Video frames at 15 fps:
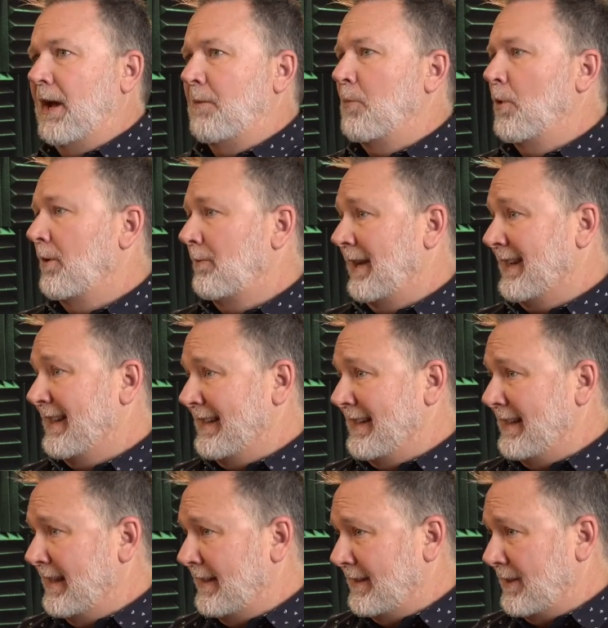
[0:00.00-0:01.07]
more of like an
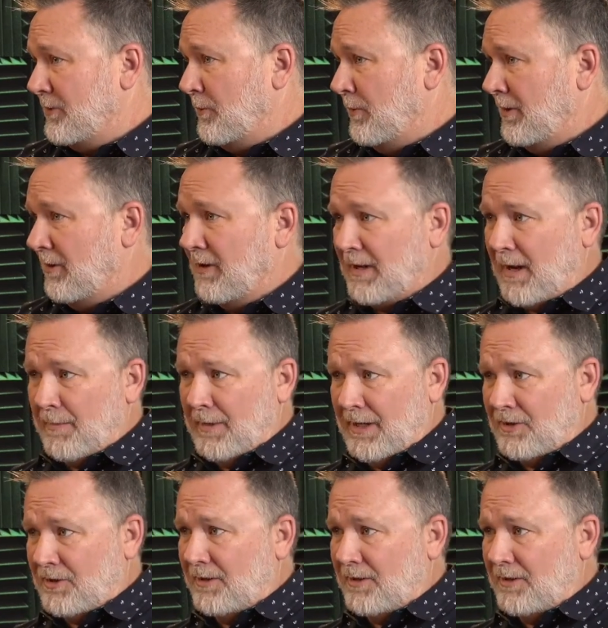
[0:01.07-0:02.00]
eating disorder or a combination?